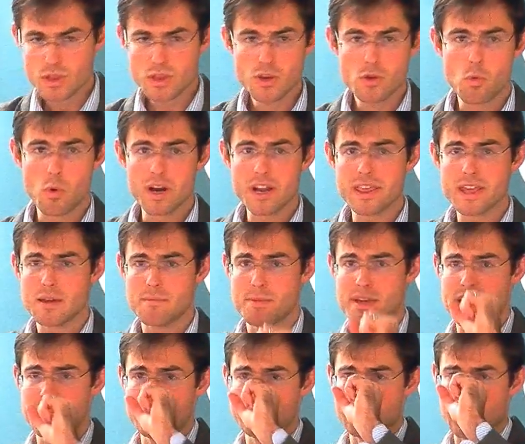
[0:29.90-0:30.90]
One of them
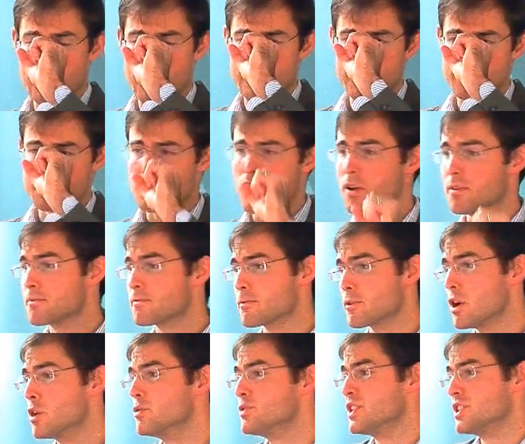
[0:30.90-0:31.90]
is called
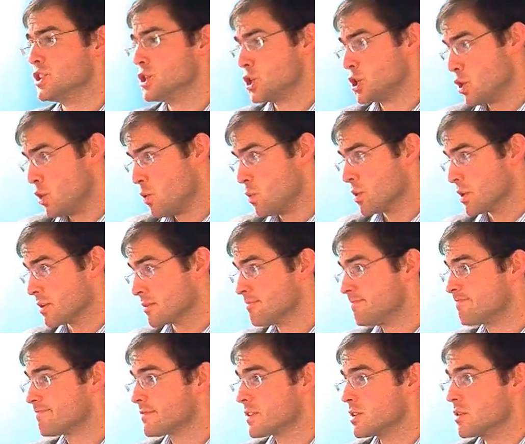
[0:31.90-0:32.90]
frozen shoulder.
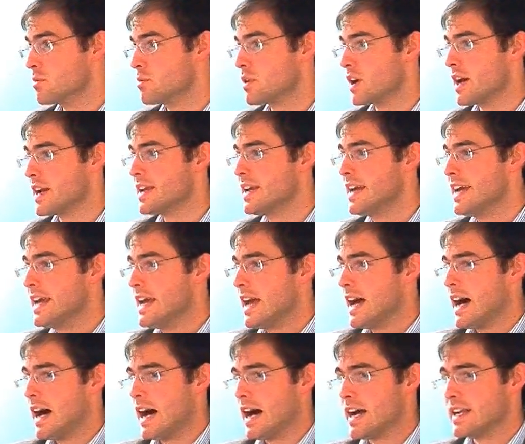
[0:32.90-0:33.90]
Okay,
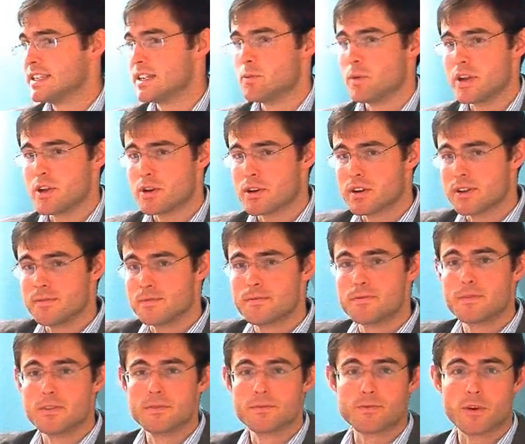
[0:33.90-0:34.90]
has anyone heard of
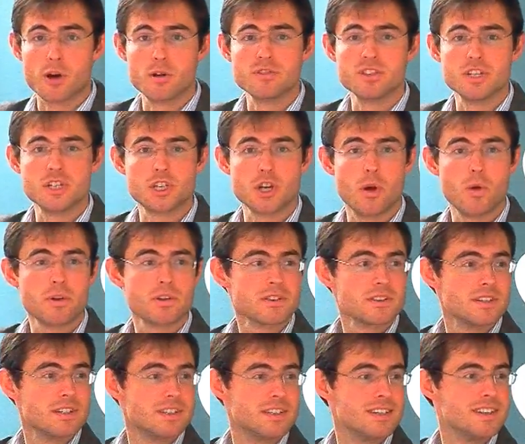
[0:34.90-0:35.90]
frozen shoulder?
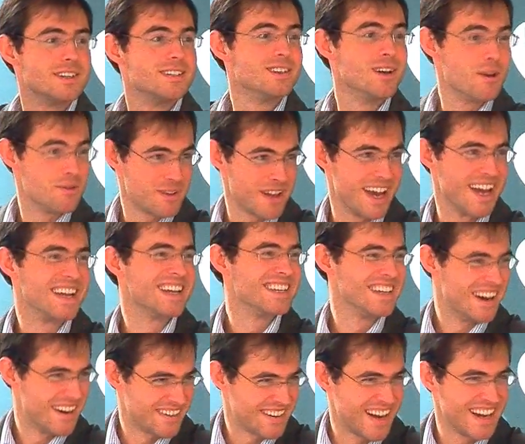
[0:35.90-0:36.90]
Okay,
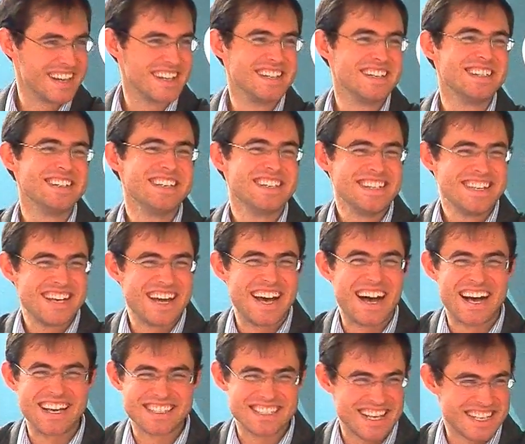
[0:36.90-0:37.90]
all right.
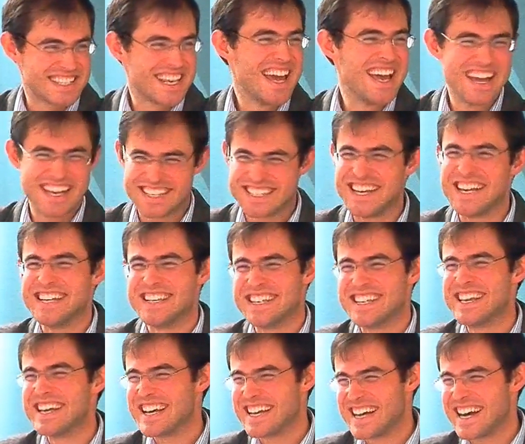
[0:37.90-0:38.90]
I
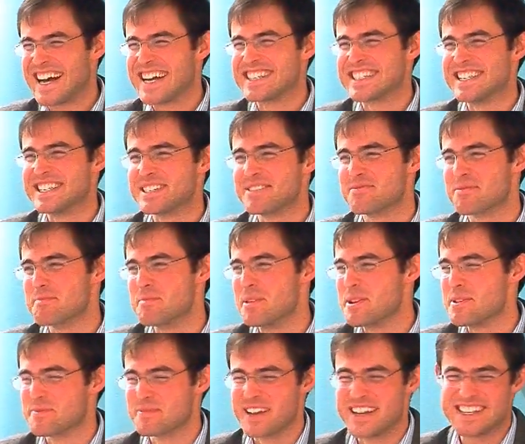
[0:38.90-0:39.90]
see some
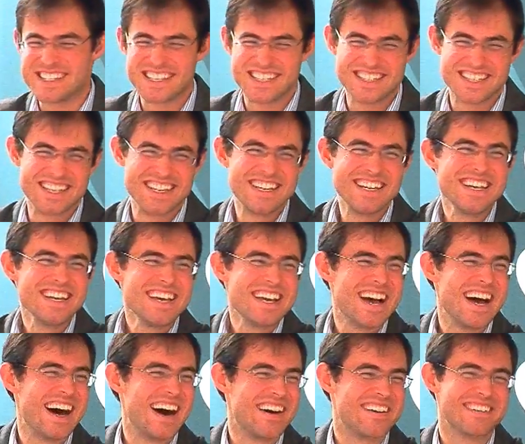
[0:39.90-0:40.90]
familiar faces, and
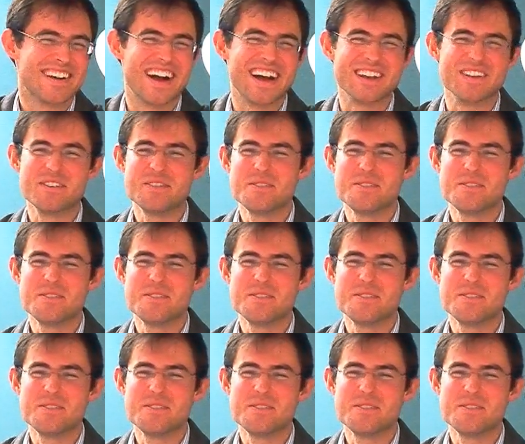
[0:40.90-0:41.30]
all right.